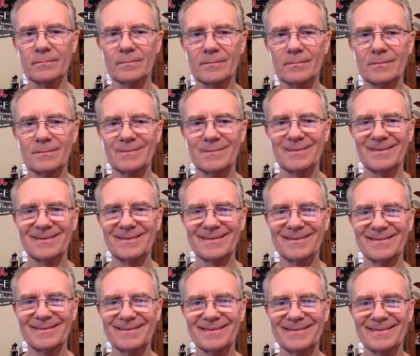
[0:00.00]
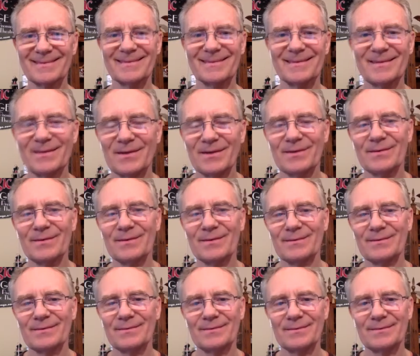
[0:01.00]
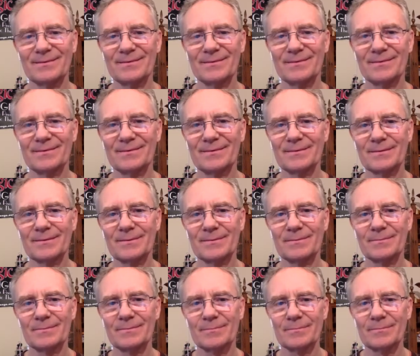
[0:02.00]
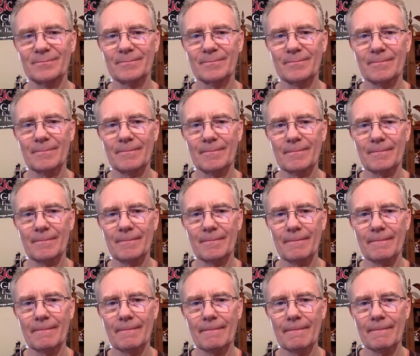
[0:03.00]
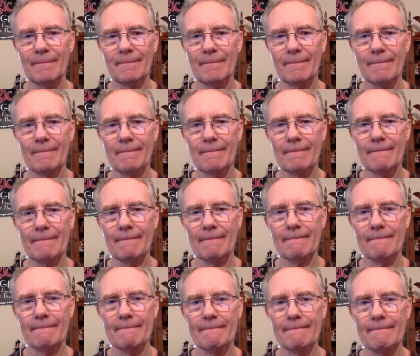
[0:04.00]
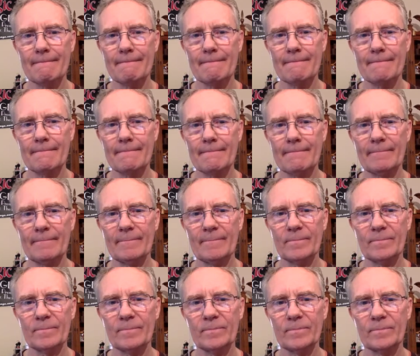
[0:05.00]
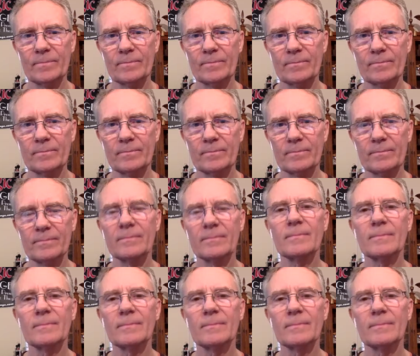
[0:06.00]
The person shown says nothing.